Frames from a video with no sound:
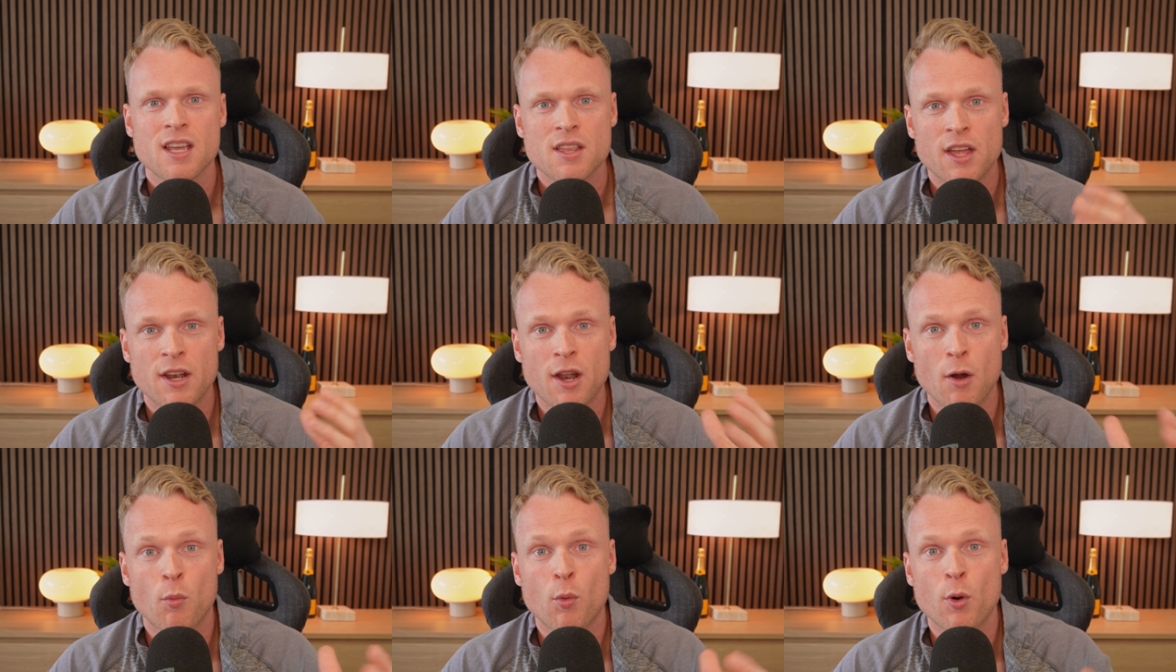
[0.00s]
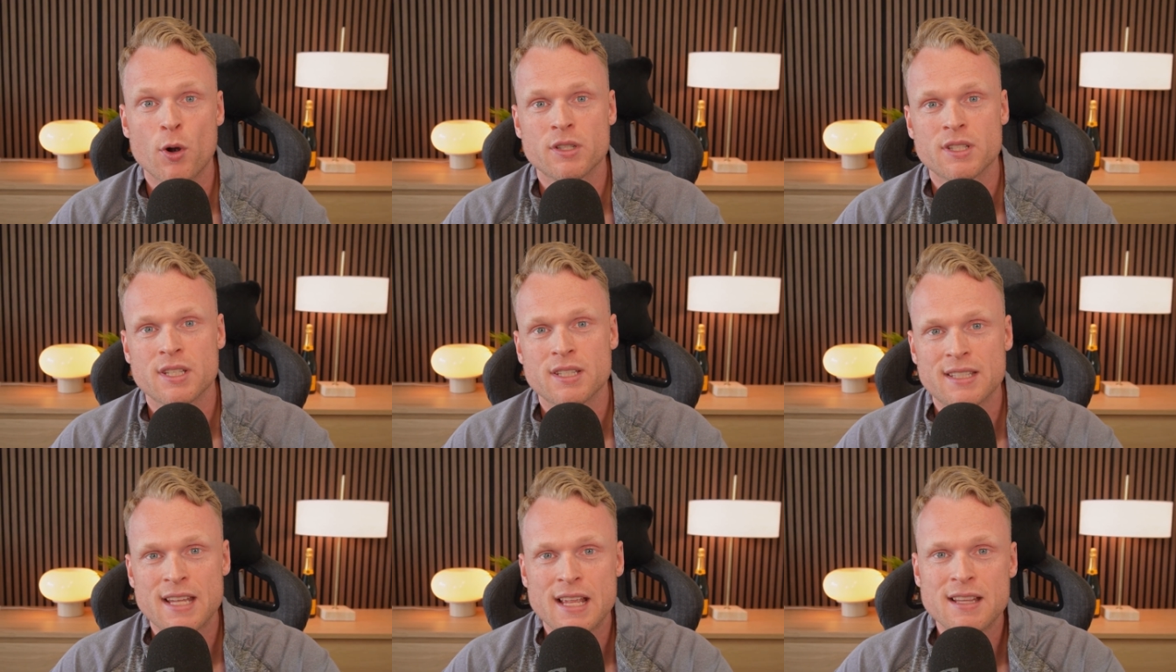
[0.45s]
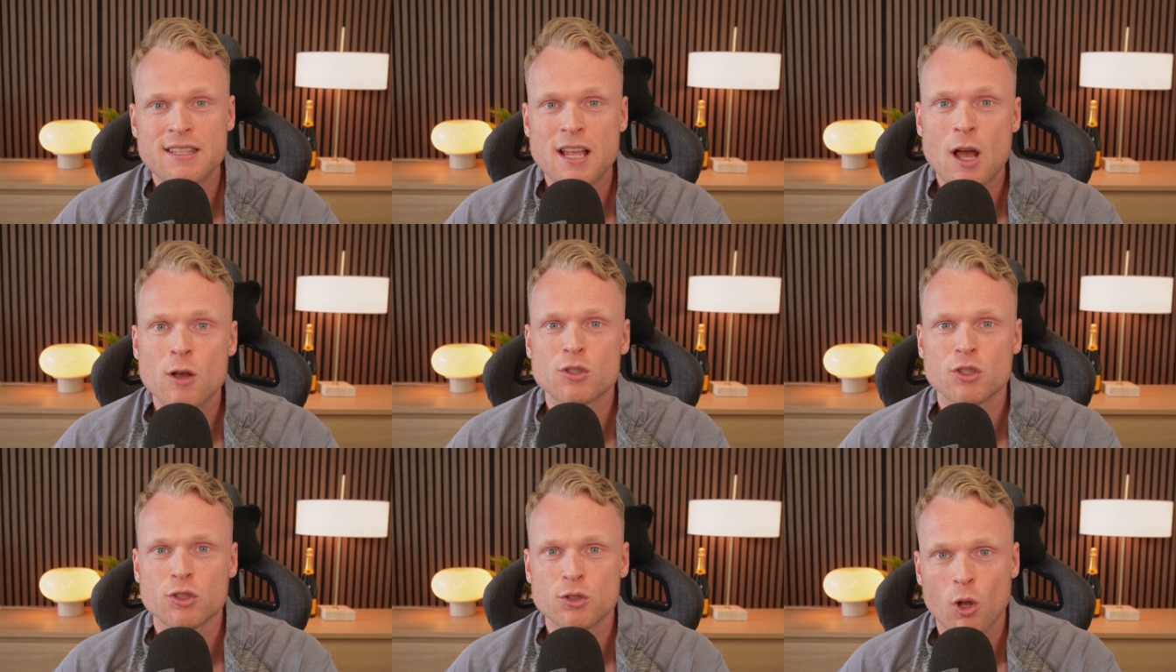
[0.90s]
that are worth
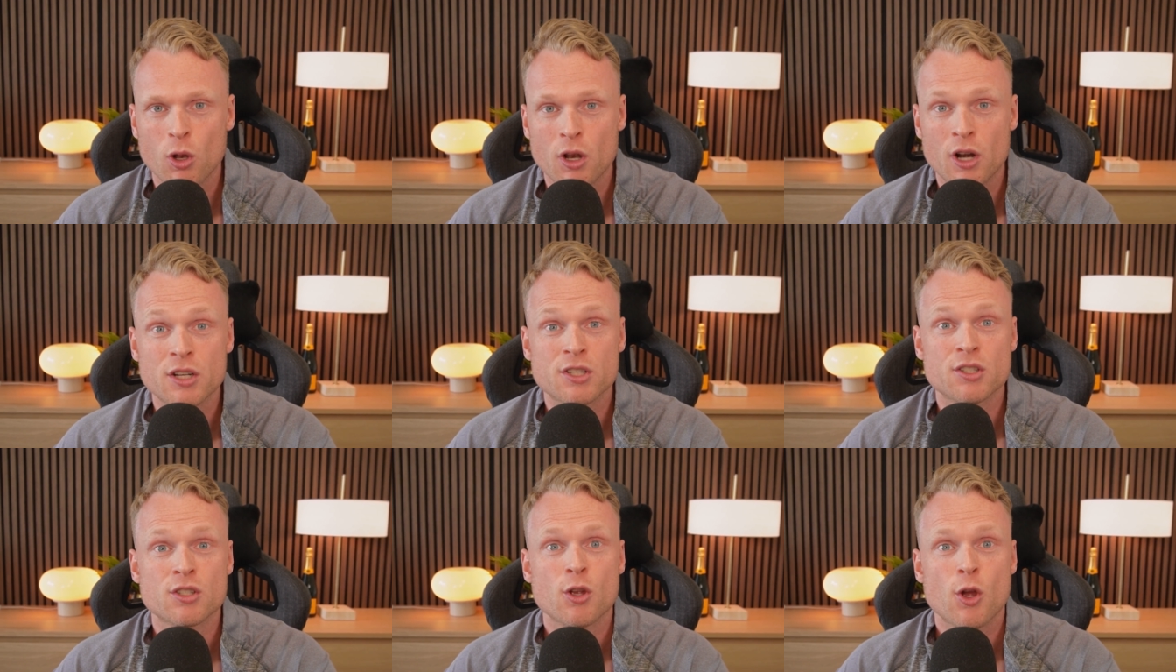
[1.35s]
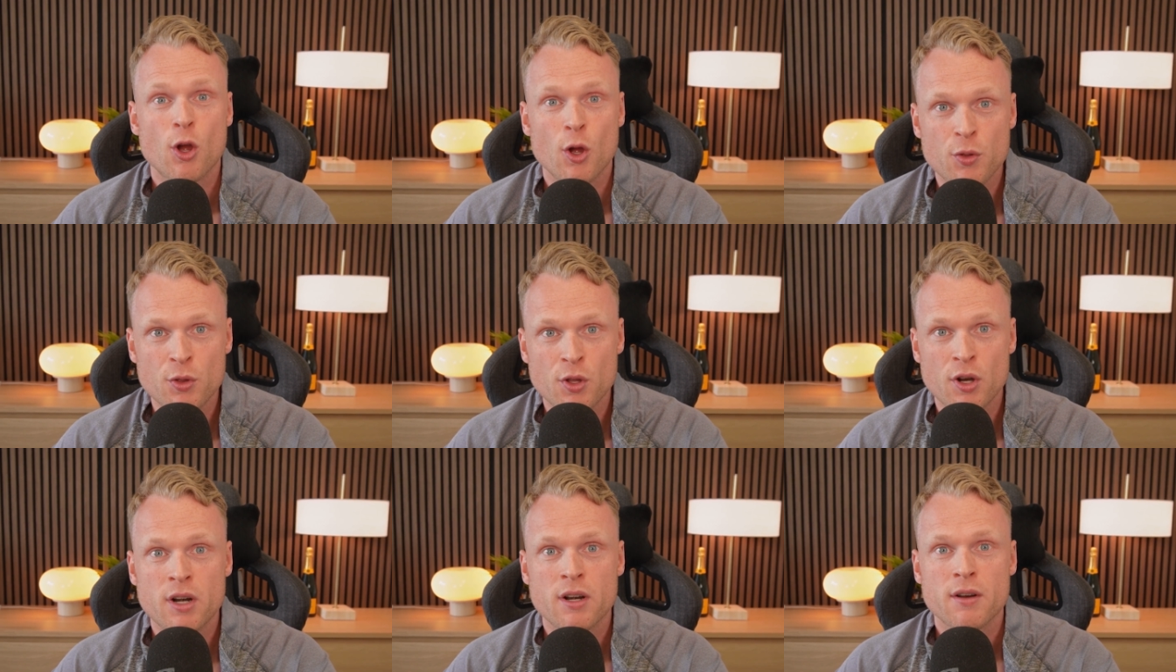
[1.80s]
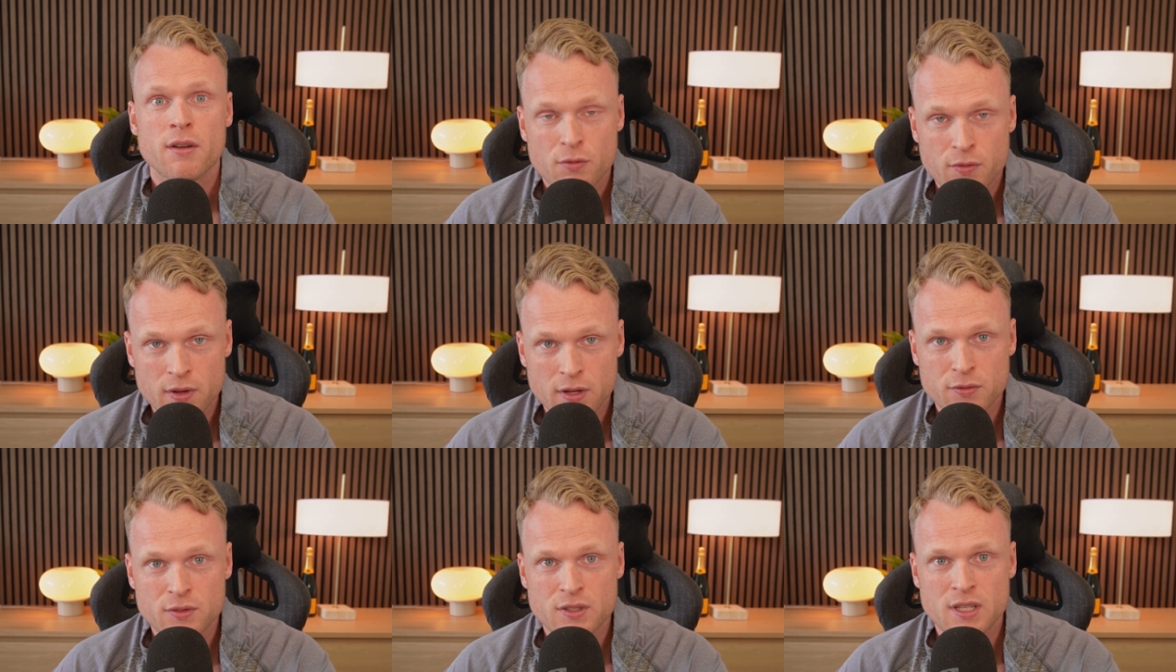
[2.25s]
$10,000 under
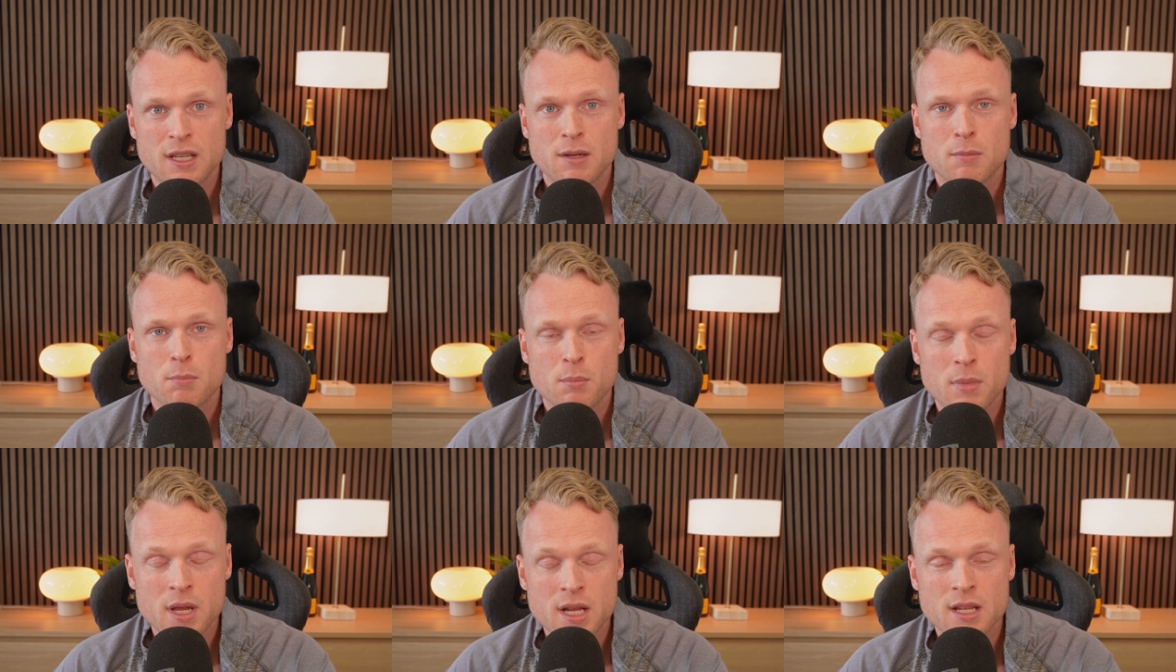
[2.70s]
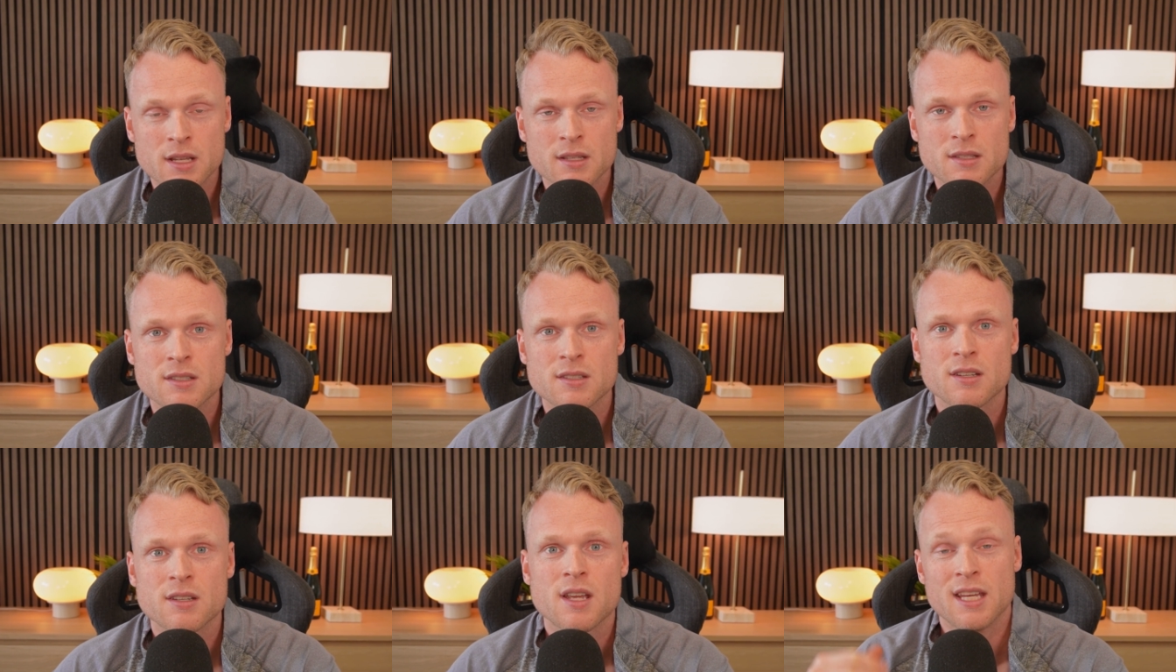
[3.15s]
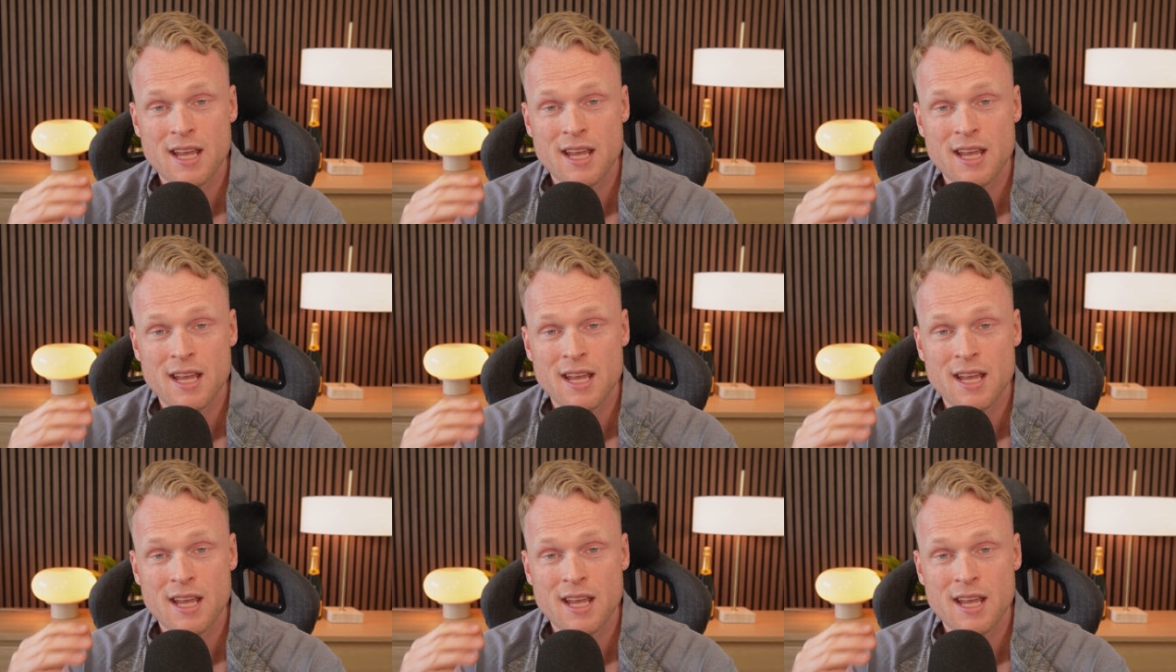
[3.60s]
15 minutes.